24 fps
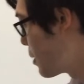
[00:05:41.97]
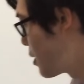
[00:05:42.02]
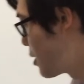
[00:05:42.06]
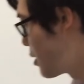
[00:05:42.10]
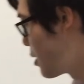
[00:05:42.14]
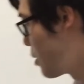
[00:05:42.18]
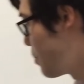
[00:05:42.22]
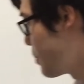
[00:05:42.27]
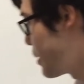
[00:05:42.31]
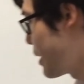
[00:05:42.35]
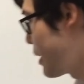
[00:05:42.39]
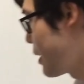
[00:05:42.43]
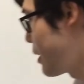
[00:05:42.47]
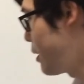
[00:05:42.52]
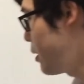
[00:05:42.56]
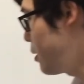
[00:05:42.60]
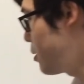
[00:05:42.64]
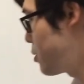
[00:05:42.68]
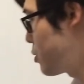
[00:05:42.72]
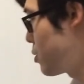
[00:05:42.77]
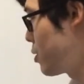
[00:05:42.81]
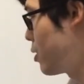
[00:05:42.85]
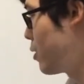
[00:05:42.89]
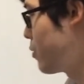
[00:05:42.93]
denominator,
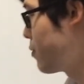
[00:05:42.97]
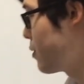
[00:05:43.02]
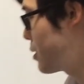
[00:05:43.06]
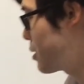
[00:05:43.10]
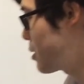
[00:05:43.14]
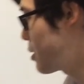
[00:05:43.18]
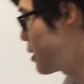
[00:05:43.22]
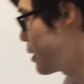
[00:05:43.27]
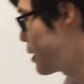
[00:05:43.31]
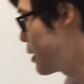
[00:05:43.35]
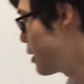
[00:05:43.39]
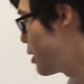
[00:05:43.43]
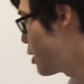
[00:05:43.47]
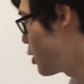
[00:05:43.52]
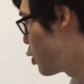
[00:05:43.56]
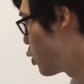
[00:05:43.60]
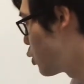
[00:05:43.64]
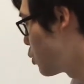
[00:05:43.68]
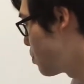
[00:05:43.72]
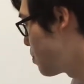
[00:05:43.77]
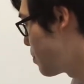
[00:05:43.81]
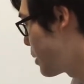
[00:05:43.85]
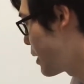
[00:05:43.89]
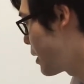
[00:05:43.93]
so obviously it
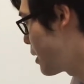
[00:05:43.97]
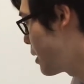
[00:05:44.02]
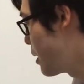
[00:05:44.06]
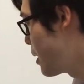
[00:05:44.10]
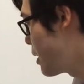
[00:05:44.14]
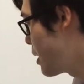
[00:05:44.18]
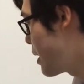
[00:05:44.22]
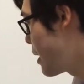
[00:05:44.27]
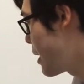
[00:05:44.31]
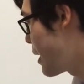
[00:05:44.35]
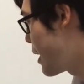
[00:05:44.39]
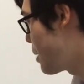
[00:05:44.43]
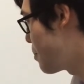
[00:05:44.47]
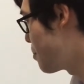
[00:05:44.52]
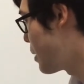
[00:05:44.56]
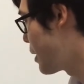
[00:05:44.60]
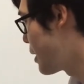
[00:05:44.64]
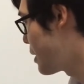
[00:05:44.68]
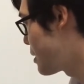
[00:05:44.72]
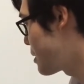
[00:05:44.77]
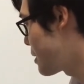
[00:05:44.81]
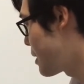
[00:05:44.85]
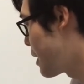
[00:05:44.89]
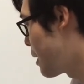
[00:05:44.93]
would be n
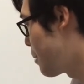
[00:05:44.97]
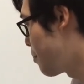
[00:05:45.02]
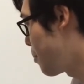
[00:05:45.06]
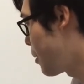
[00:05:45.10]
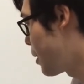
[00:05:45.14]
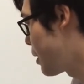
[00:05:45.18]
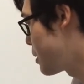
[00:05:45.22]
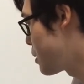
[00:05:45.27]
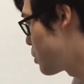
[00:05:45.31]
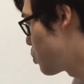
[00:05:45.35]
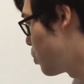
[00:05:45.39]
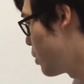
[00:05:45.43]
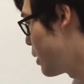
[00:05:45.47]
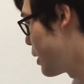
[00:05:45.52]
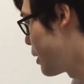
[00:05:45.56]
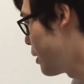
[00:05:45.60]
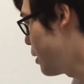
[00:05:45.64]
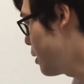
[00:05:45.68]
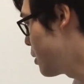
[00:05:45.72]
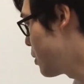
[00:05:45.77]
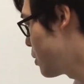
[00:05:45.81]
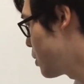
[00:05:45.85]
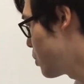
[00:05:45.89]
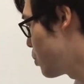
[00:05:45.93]
minus r plus 1,
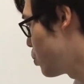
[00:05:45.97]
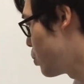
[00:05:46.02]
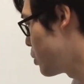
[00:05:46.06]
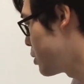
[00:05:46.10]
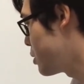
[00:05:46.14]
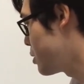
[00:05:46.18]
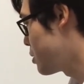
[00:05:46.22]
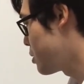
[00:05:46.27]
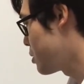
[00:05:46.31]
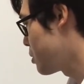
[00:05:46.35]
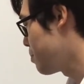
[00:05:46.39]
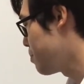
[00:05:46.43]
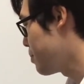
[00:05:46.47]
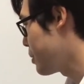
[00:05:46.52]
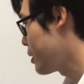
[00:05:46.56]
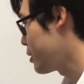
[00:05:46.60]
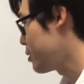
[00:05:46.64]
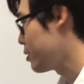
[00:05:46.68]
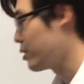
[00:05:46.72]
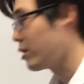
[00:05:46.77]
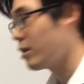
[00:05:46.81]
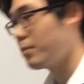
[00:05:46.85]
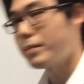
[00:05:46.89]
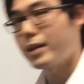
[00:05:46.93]
which is the bigger
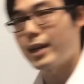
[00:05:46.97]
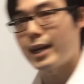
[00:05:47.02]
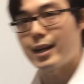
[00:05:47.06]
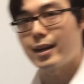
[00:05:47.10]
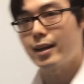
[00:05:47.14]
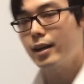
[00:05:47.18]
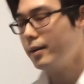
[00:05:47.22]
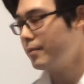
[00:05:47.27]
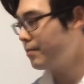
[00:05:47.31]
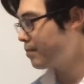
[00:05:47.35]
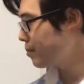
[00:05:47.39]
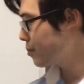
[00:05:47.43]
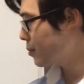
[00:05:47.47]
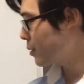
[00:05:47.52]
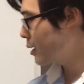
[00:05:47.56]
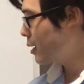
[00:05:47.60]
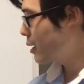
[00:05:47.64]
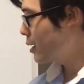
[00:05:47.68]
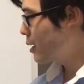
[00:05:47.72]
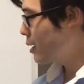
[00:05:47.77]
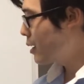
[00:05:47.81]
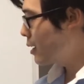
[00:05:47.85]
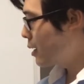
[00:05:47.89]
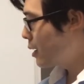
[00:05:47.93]
denominator,
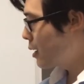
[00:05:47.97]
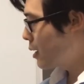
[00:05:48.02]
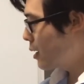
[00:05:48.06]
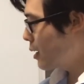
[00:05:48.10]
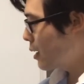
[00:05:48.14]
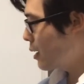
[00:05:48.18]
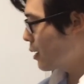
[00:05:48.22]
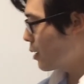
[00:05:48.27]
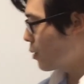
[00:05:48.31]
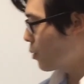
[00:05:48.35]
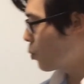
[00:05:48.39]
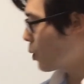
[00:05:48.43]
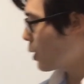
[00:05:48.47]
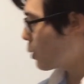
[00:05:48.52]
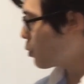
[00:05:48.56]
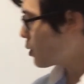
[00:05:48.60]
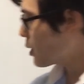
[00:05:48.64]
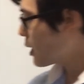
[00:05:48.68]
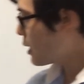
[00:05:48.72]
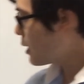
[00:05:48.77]
what would I